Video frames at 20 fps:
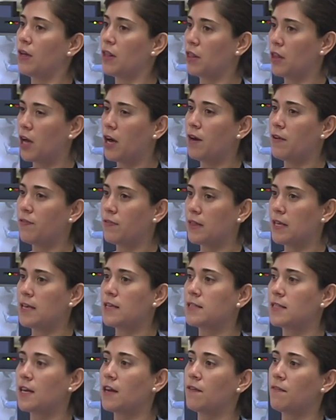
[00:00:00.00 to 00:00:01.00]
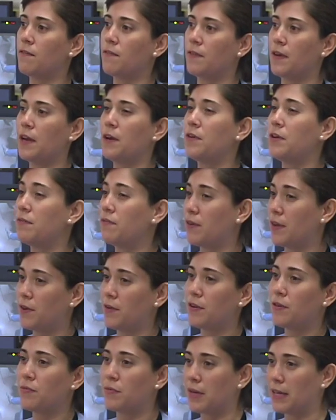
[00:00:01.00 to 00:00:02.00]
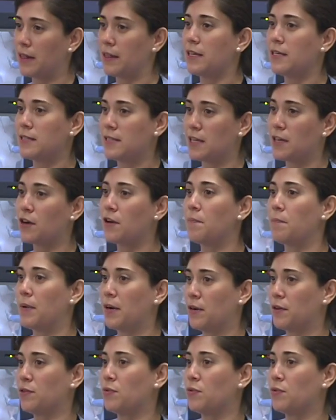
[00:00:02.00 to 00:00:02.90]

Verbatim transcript: a lot of things that are very, very realistic compared